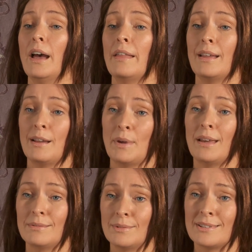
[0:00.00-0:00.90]
And then I
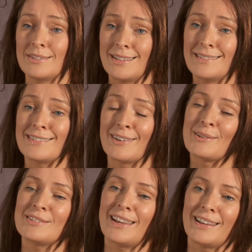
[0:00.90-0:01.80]
met with Lucinda,
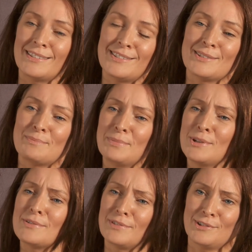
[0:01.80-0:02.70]
and I was taken to this
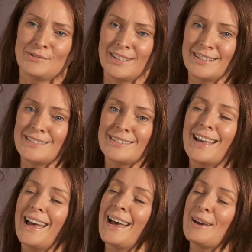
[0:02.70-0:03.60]
beautiful office,
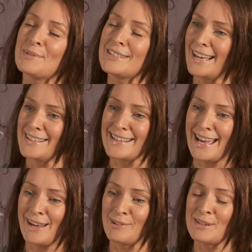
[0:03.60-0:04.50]
and we sat
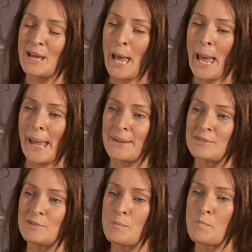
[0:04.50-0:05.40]
down,
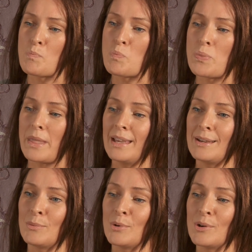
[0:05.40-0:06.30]
and
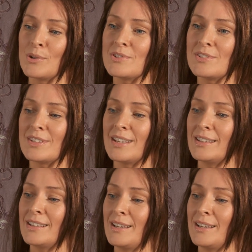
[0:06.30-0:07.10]
it was